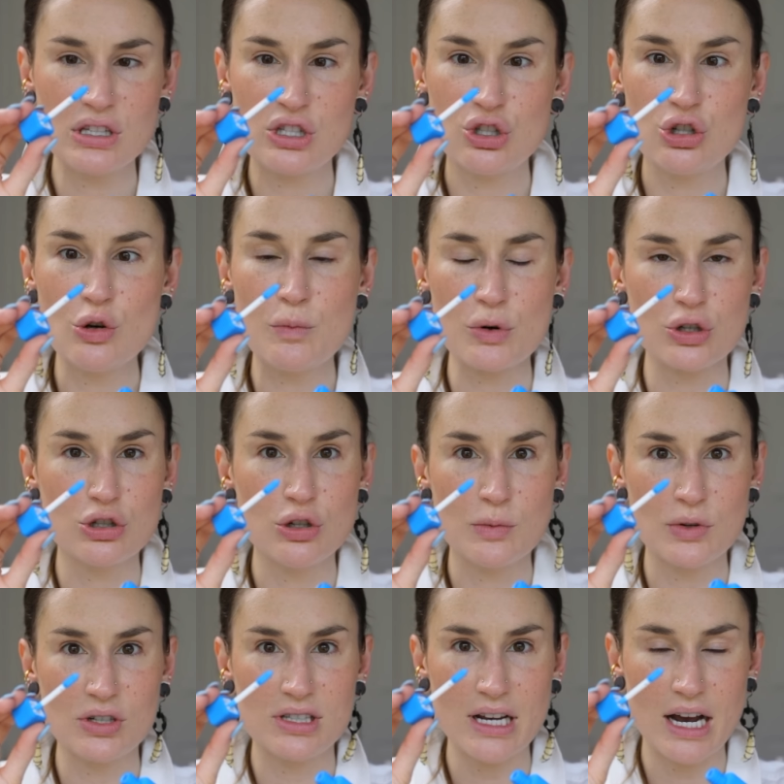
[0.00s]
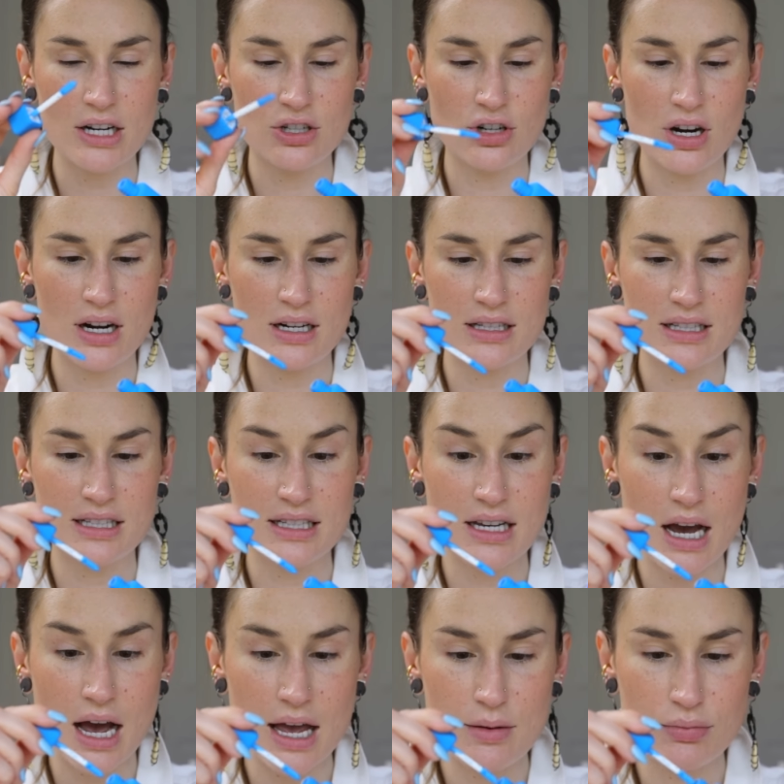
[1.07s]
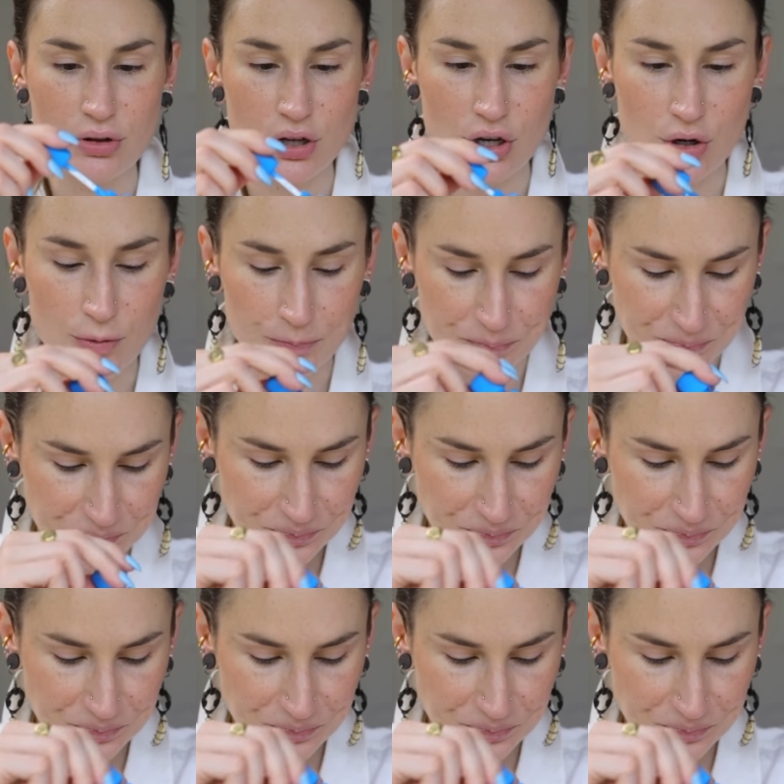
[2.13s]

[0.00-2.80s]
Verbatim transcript: super, super saturated sky blue.